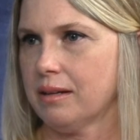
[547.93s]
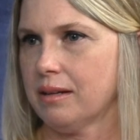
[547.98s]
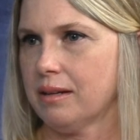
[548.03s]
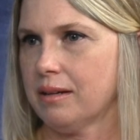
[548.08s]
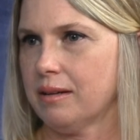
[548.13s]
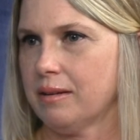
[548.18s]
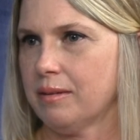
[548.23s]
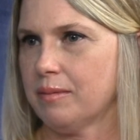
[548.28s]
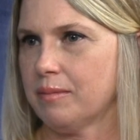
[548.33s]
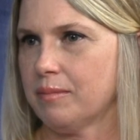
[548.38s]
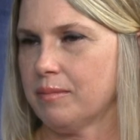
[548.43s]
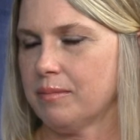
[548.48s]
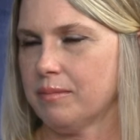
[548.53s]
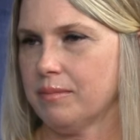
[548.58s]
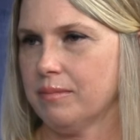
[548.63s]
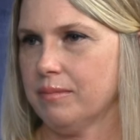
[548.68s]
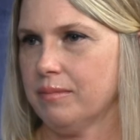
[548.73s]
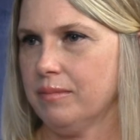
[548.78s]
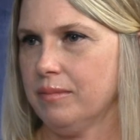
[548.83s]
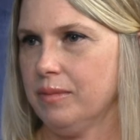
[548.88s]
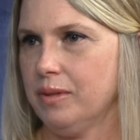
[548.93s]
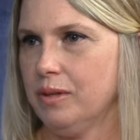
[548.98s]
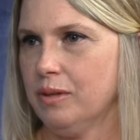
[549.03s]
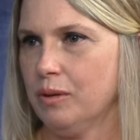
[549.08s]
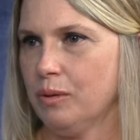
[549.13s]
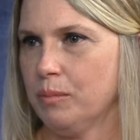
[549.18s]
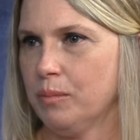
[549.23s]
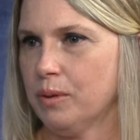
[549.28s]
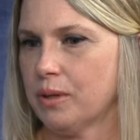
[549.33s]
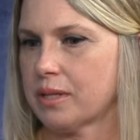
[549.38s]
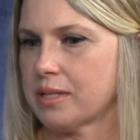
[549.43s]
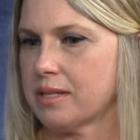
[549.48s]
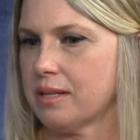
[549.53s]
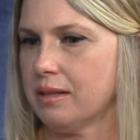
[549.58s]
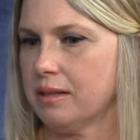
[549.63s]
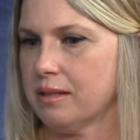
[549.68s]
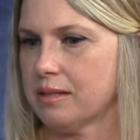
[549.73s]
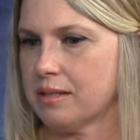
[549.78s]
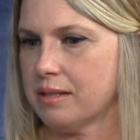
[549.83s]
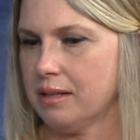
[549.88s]
um, you know books
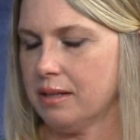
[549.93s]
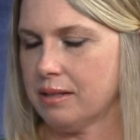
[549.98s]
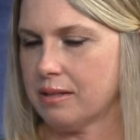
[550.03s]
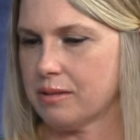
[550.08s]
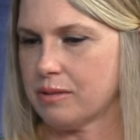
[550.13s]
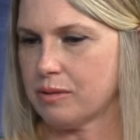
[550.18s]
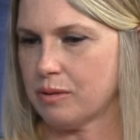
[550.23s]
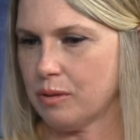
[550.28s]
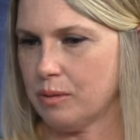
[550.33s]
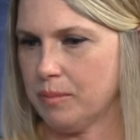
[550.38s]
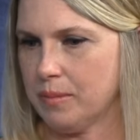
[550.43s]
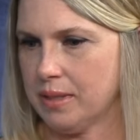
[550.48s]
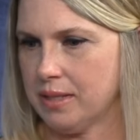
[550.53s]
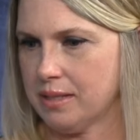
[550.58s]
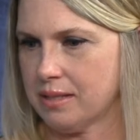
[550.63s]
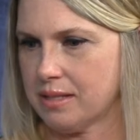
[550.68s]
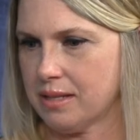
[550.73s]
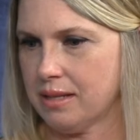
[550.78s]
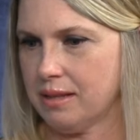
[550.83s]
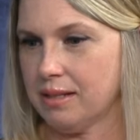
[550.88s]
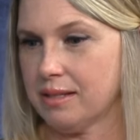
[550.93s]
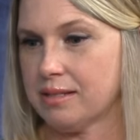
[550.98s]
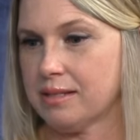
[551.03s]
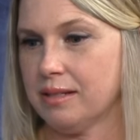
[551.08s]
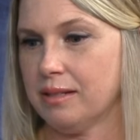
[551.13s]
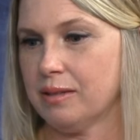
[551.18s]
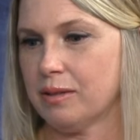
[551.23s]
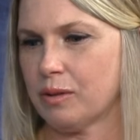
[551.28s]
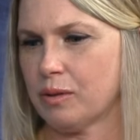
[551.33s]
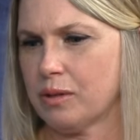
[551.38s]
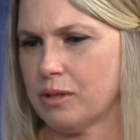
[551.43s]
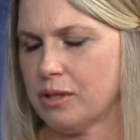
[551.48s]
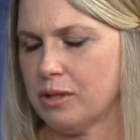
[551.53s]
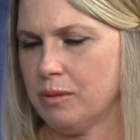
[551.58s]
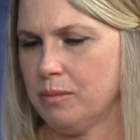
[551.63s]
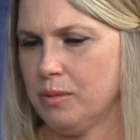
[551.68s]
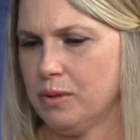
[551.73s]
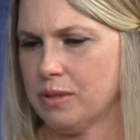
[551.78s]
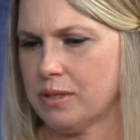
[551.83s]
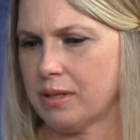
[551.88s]
and listening to sermons and listening to
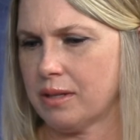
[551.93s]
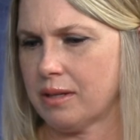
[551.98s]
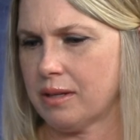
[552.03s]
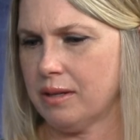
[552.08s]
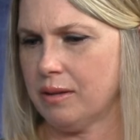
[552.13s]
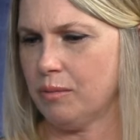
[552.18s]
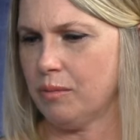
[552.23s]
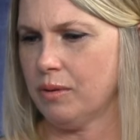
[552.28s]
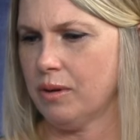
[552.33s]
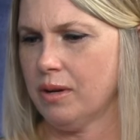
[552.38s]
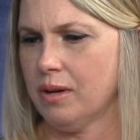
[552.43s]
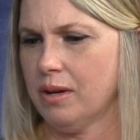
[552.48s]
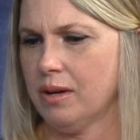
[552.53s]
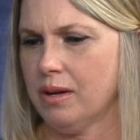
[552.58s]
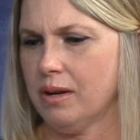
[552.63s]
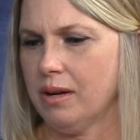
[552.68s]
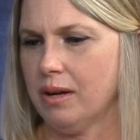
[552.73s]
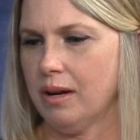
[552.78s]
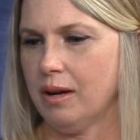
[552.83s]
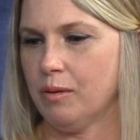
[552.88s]
Christian music Christian and music, yeah.